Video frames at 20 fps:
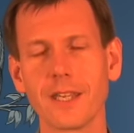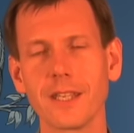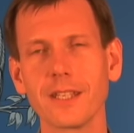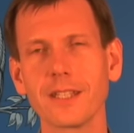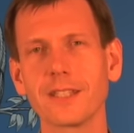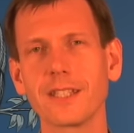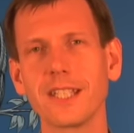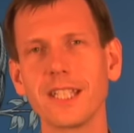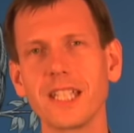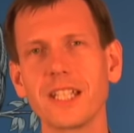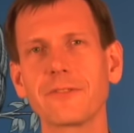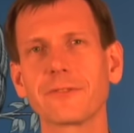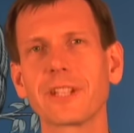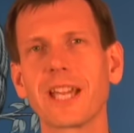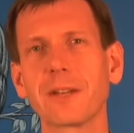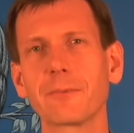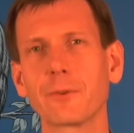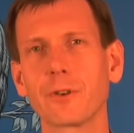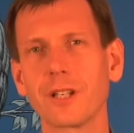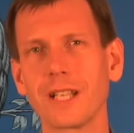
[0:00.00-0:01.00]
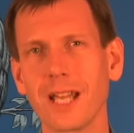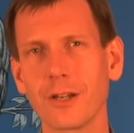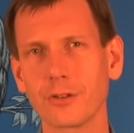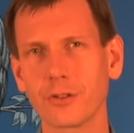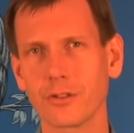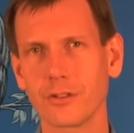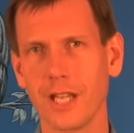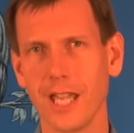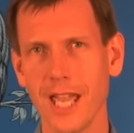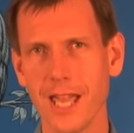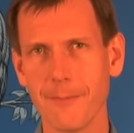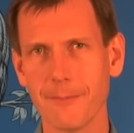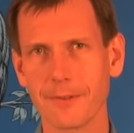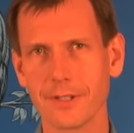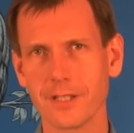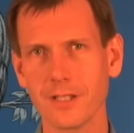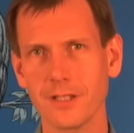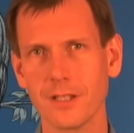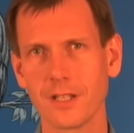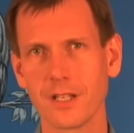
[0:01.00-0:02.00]
Indeed, if that were allowed to
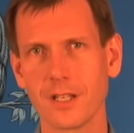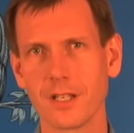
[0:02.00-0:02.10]
happen,